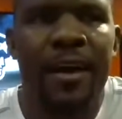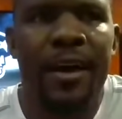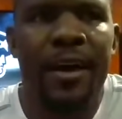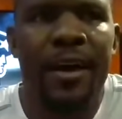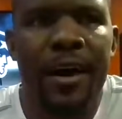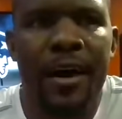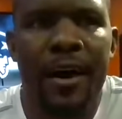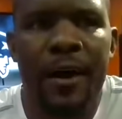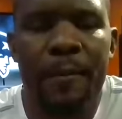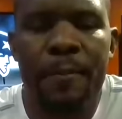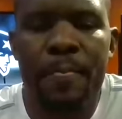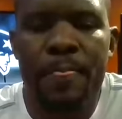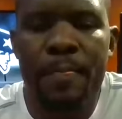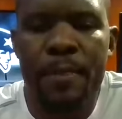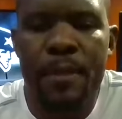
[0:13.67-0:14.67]
Um,
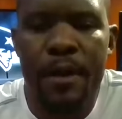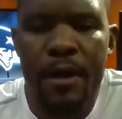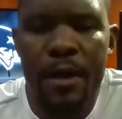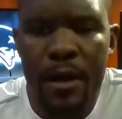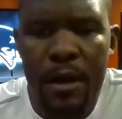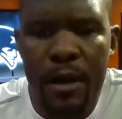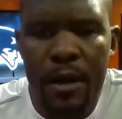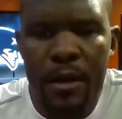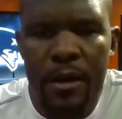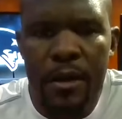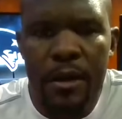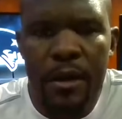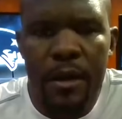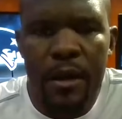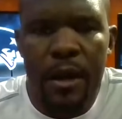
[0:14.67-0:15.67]

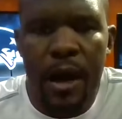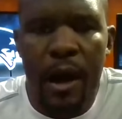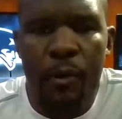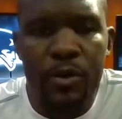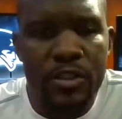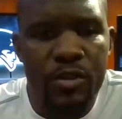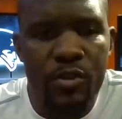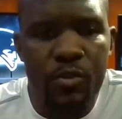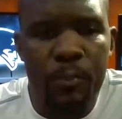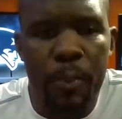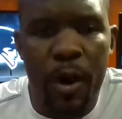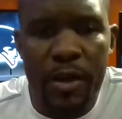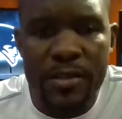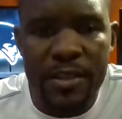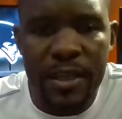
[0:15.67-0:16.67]
I went to
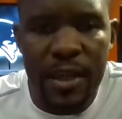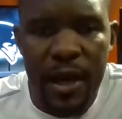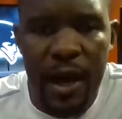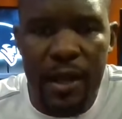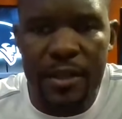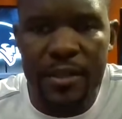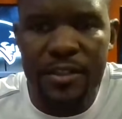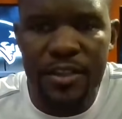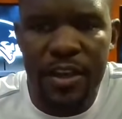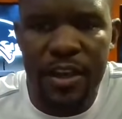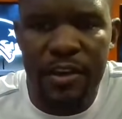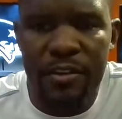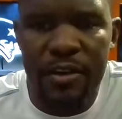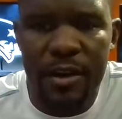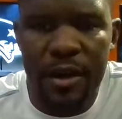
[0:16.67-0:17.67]
Boston College
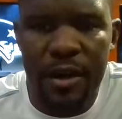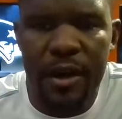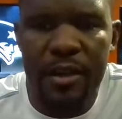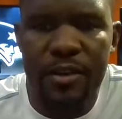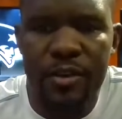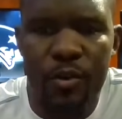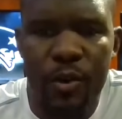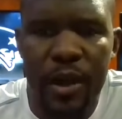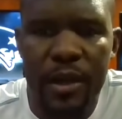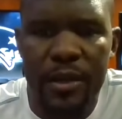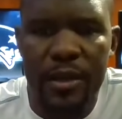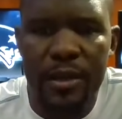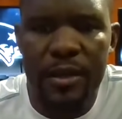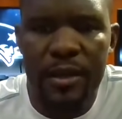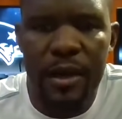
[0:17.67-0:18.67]
here in New
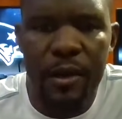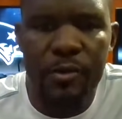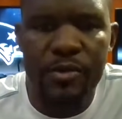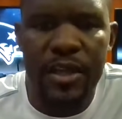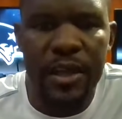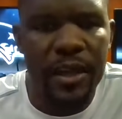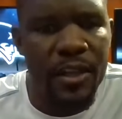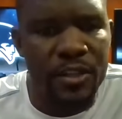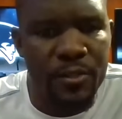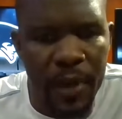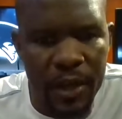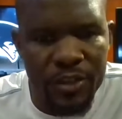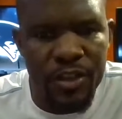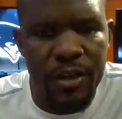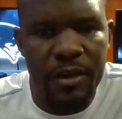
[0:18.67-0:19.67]
England. I was an English
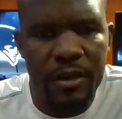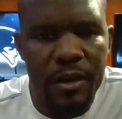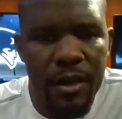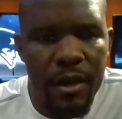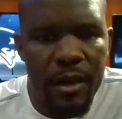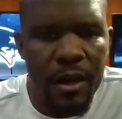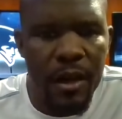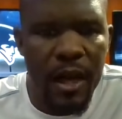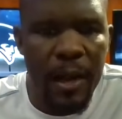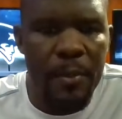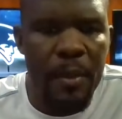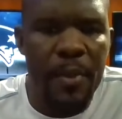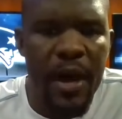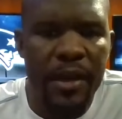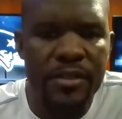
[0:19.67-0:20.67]
major. I got my
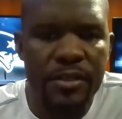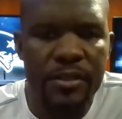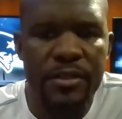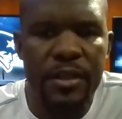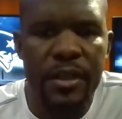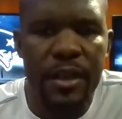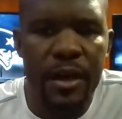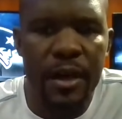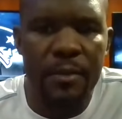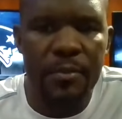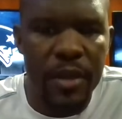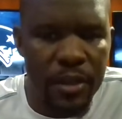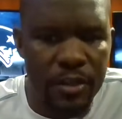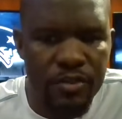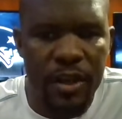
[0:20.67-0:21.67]
master's in
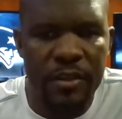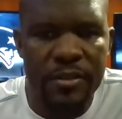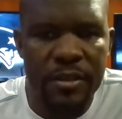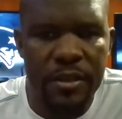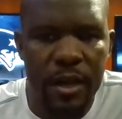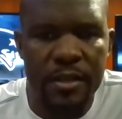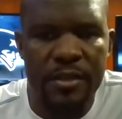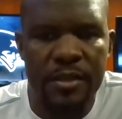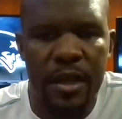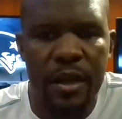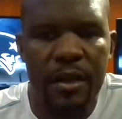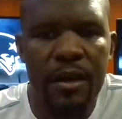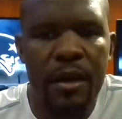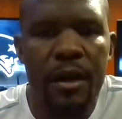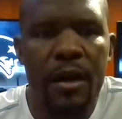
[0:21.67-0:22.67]
administrative studies there.